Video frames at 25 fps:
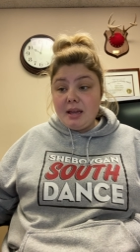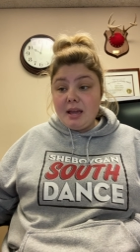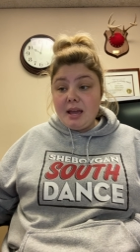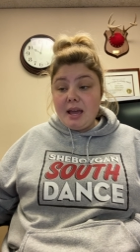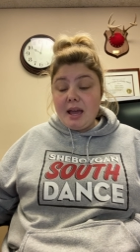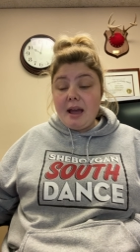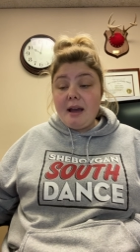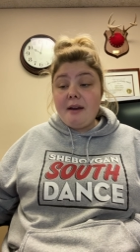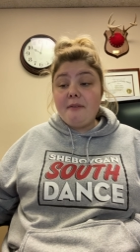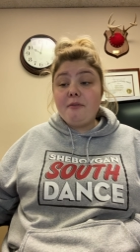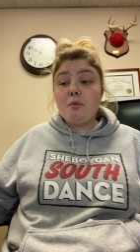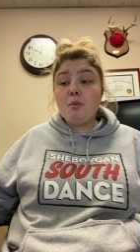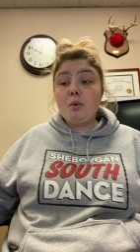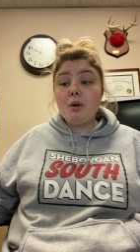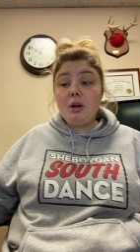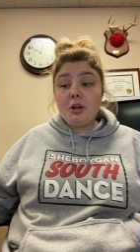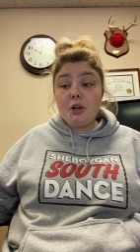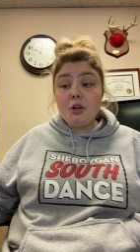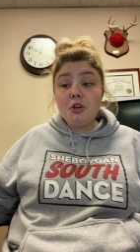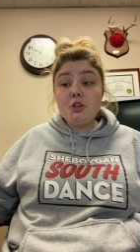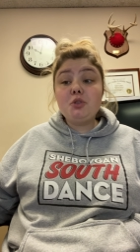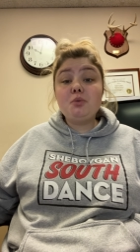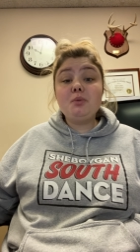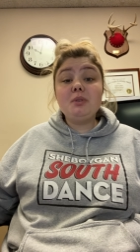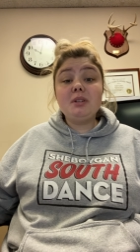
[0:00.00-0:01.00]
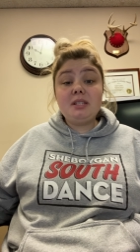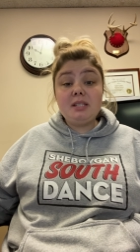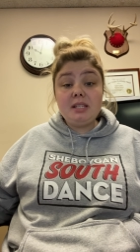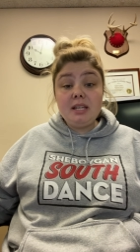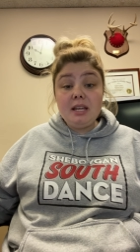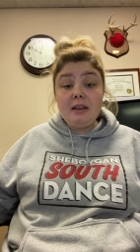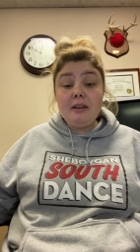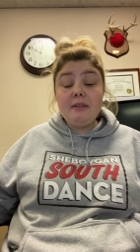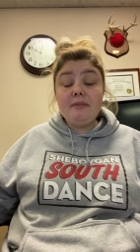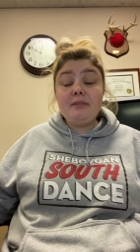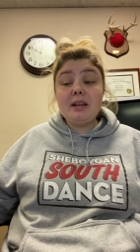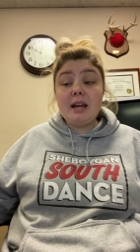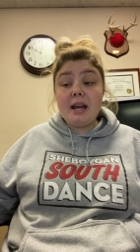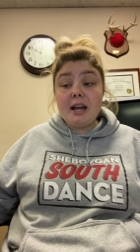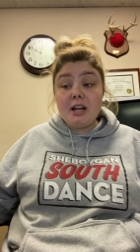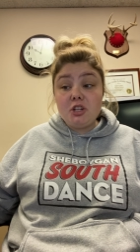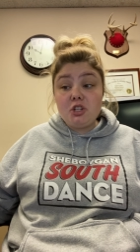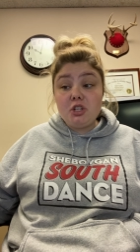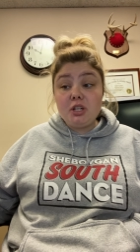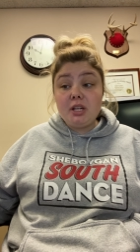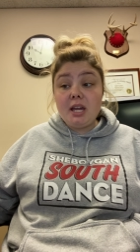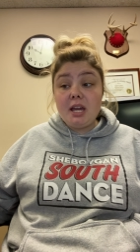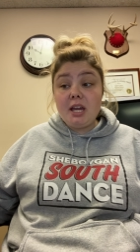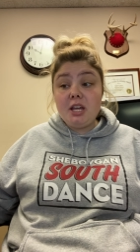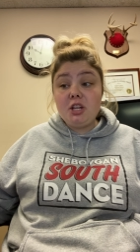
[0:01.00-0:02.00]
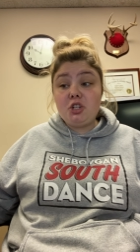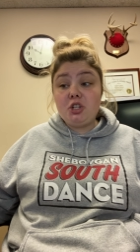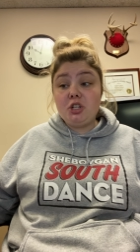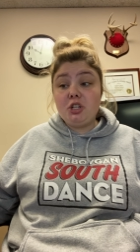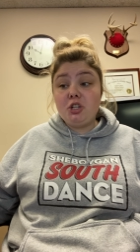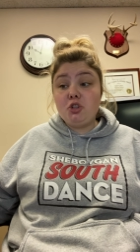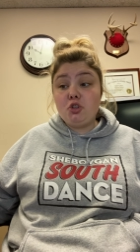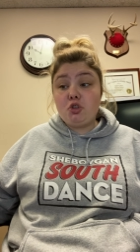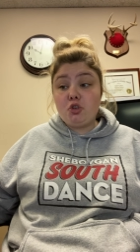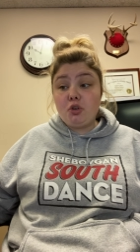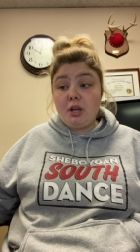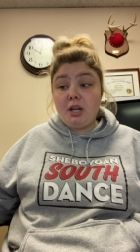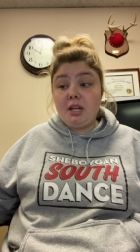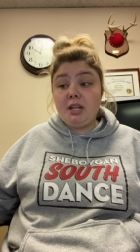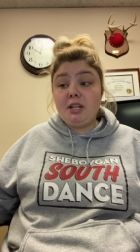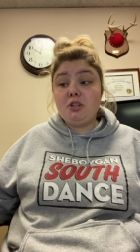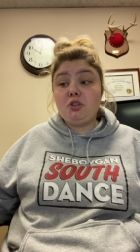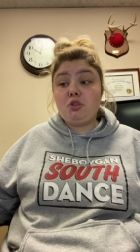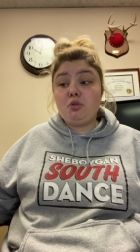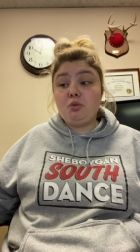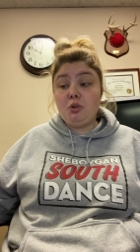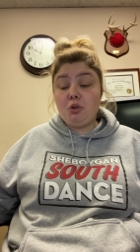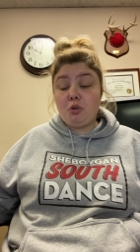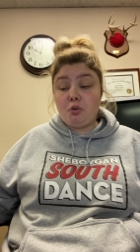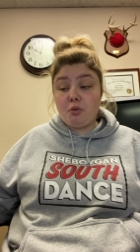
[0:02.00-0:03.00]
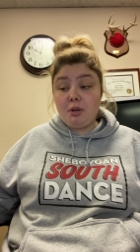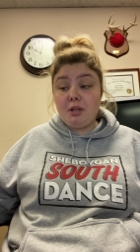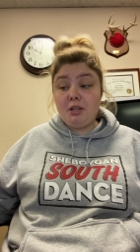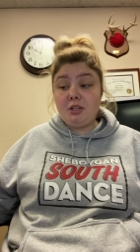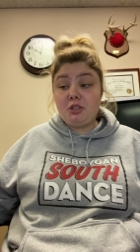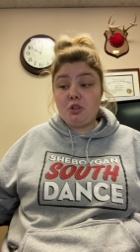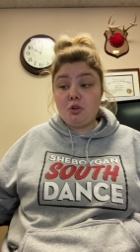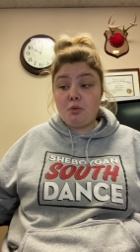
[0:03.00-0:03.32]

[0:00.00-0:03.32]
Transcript: Have workers received education and training to increase